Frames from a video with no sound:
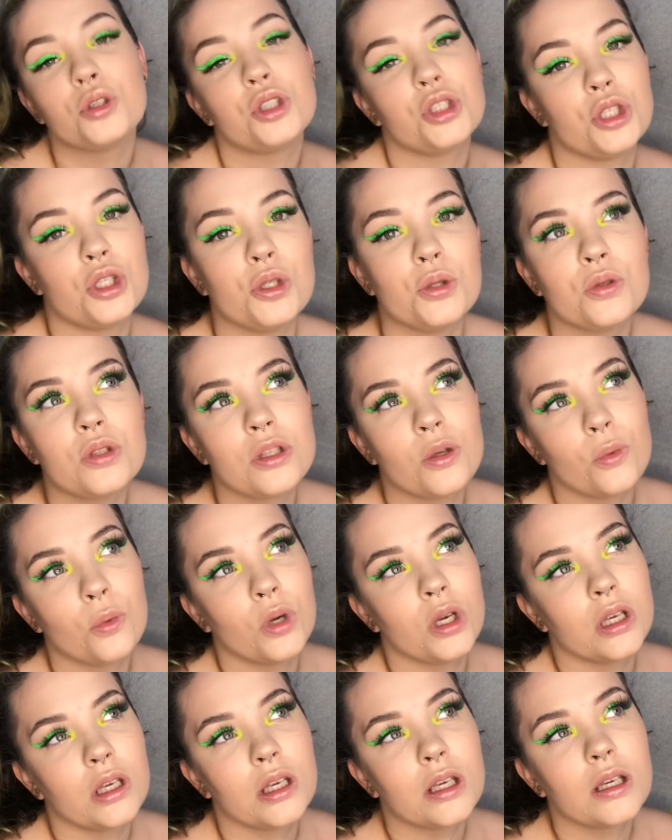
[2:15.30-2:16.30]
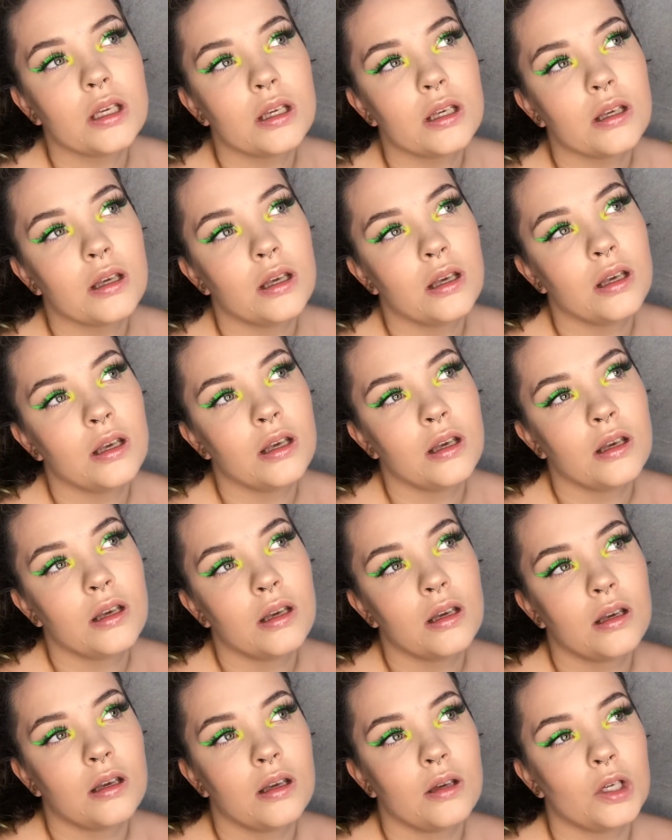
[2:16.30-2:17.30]
you to work
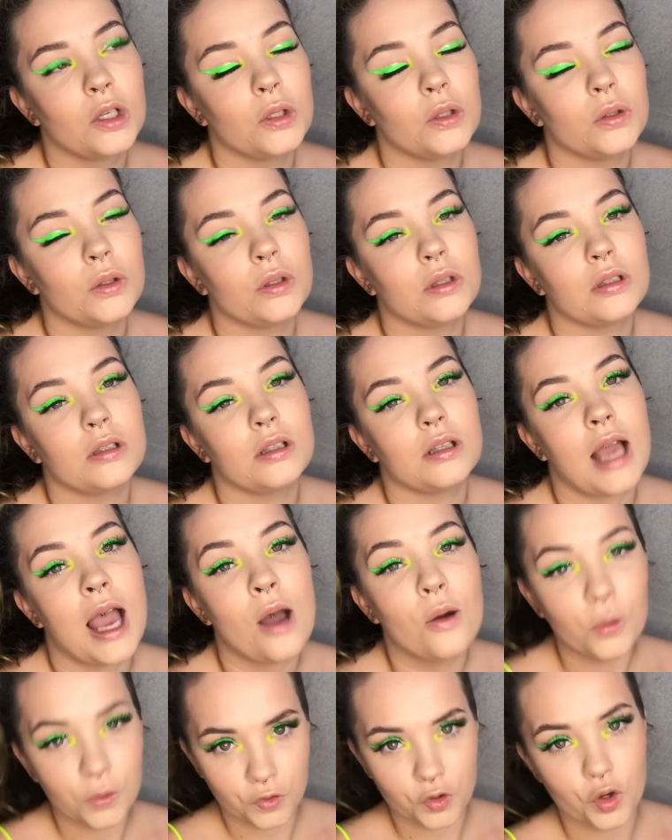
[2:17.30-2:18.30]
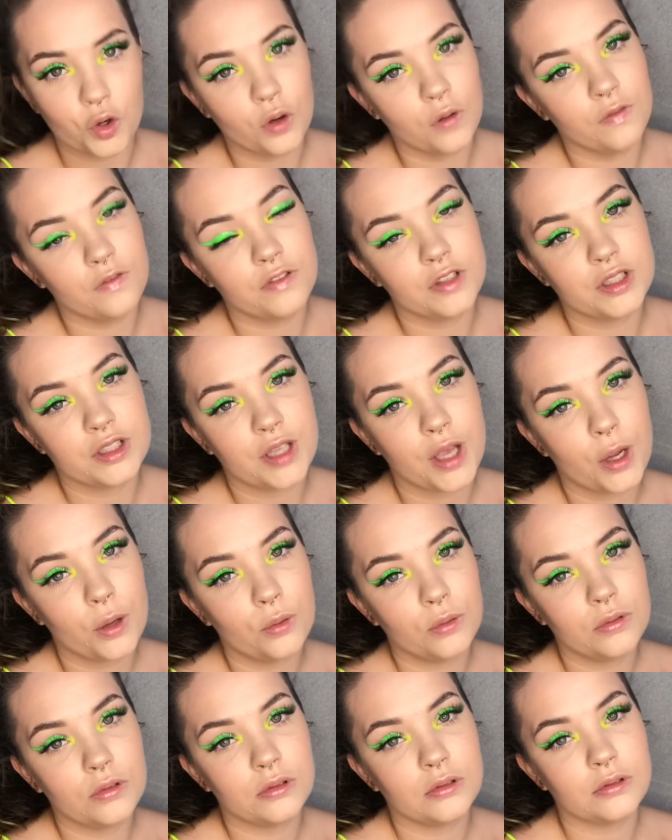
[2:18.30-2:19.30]
out of your comfort
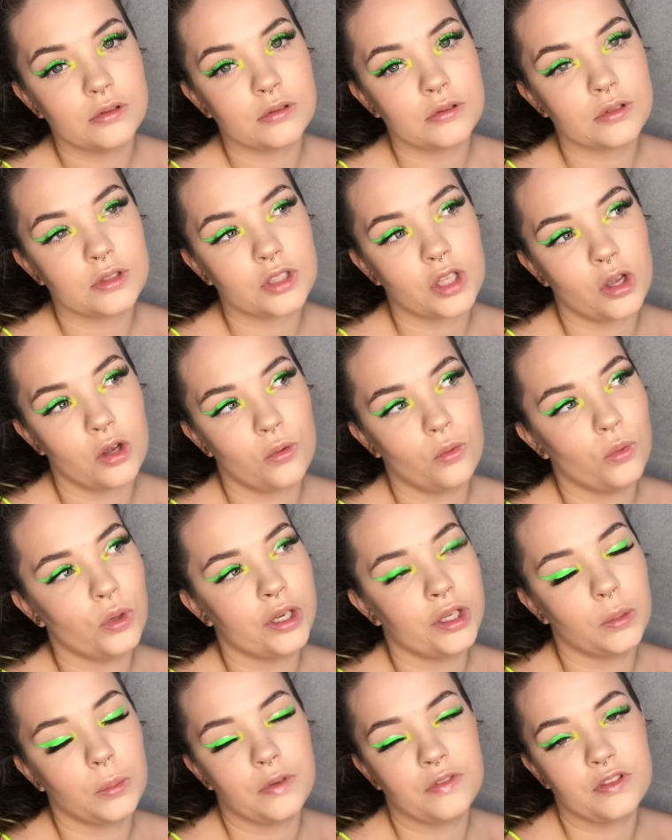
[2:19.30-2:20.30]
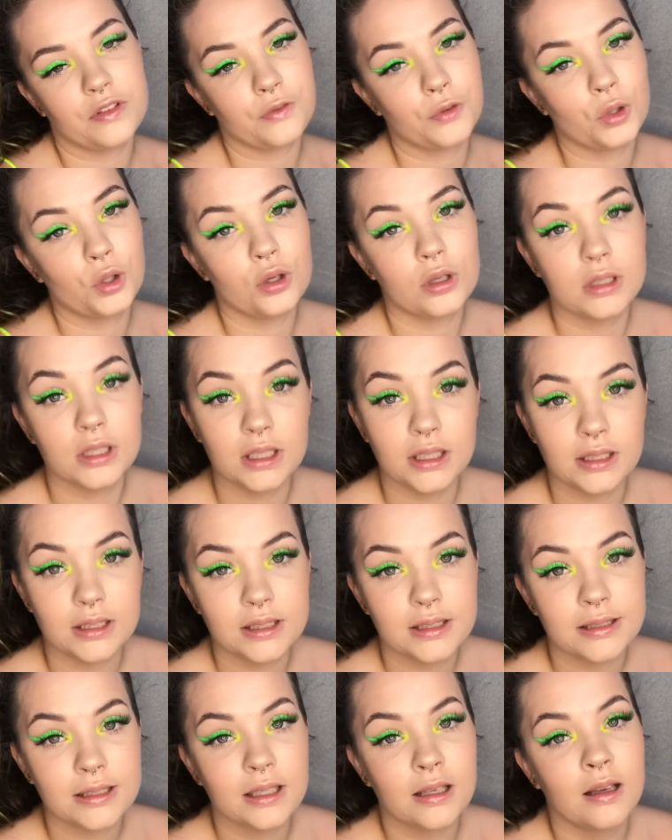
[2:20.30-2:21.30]
zone. So working with different
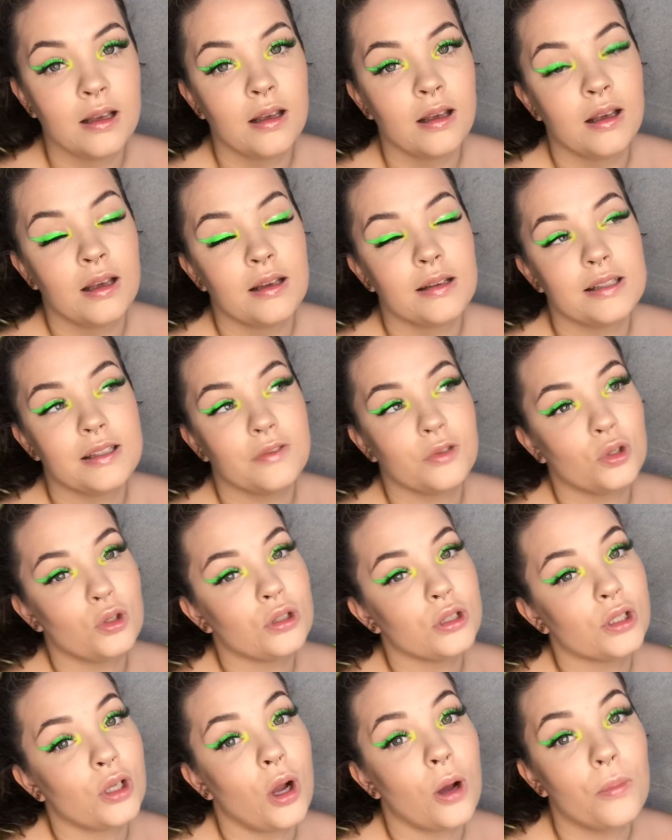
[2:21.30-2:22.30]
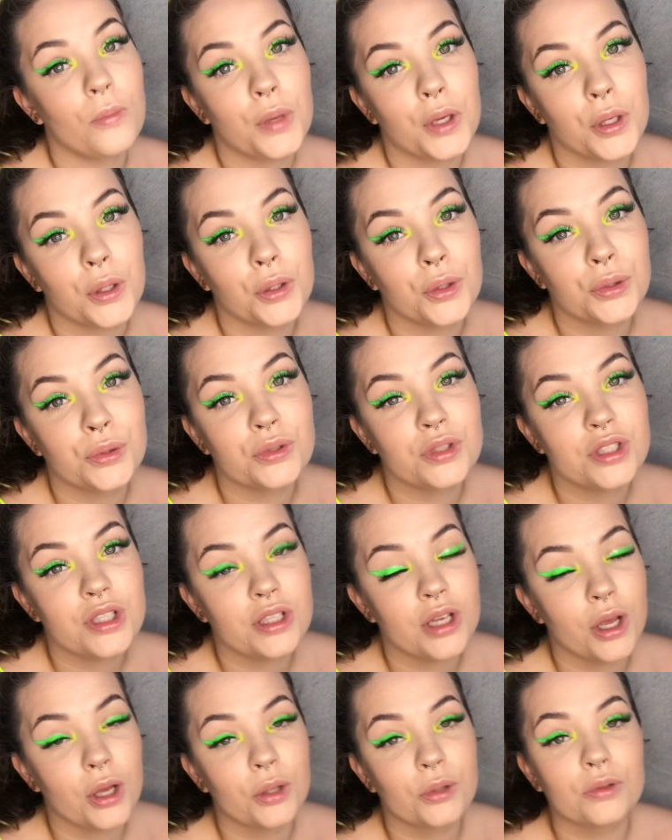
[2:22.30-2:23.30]
colours, different colour combos, you
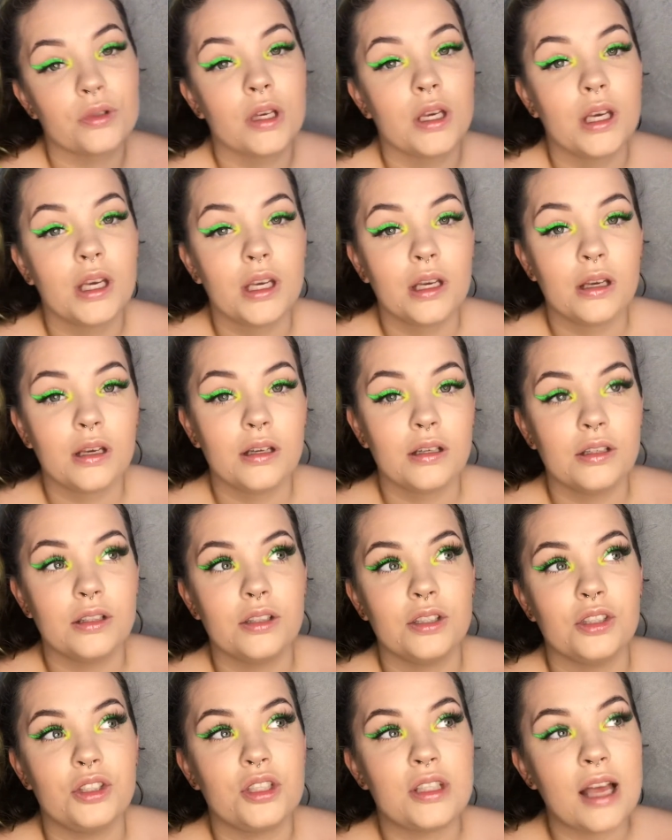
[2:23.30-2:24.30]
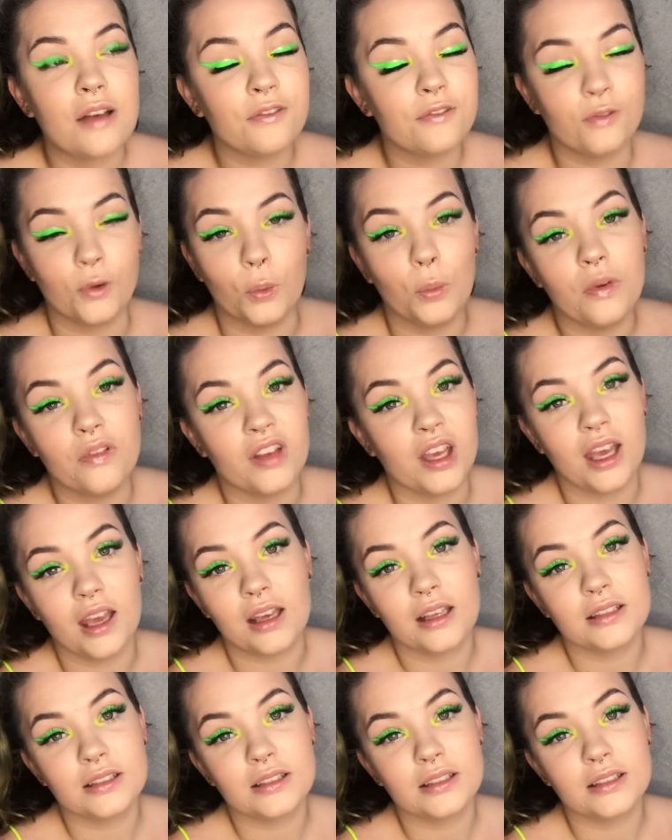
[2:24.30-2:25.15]
know, you just have fun with it.